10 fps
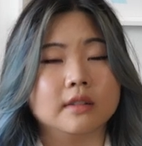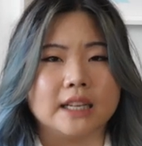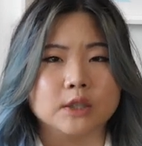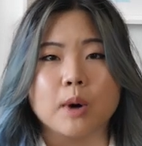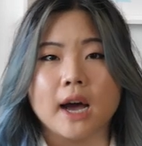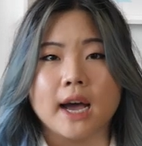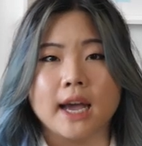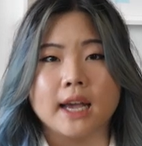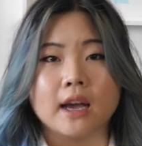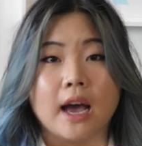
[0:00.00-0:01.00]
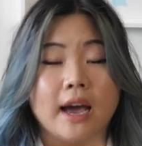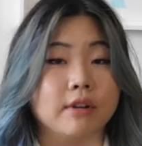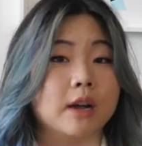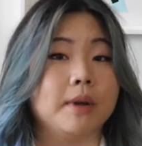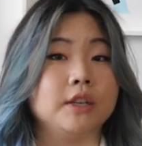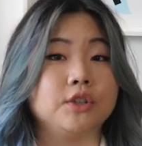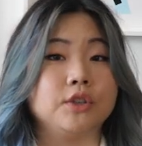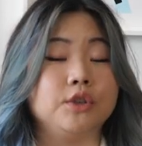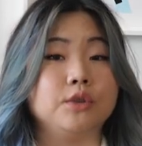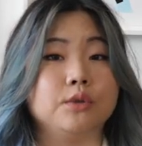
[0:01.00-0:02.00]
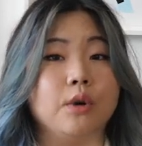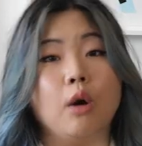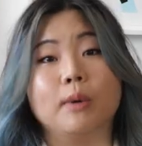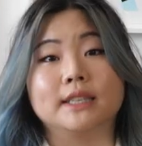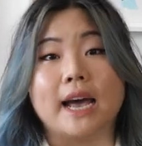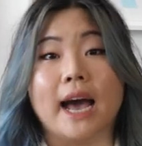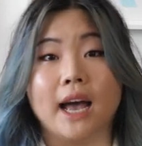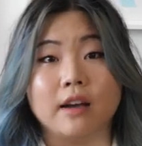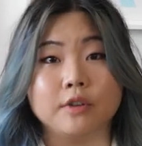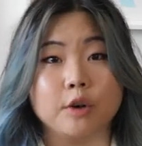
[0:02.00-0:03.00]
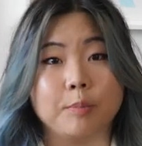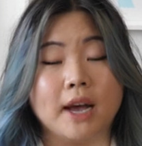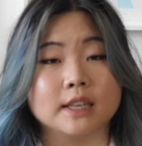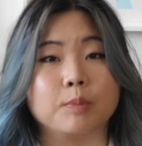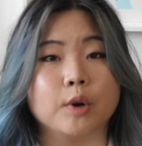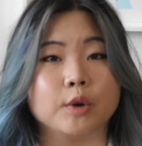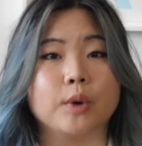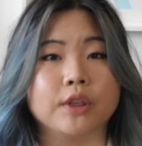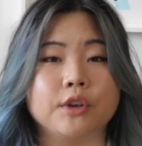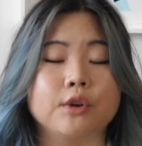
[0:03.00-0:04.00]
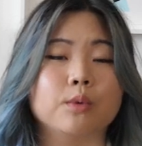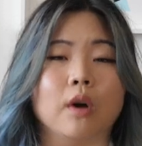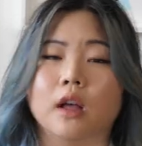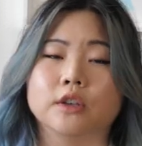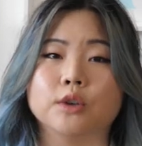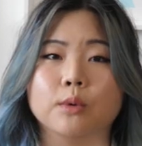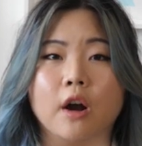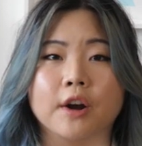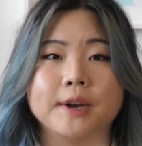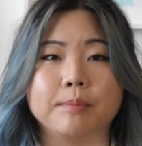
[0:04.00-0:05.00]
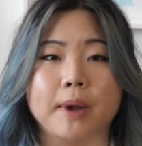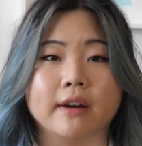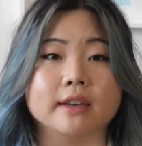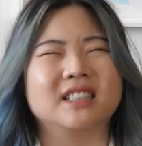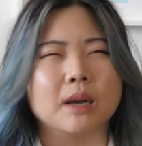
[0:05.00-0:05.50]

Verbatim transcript: That's why I recommend you always have your passport with you while you are in Paris.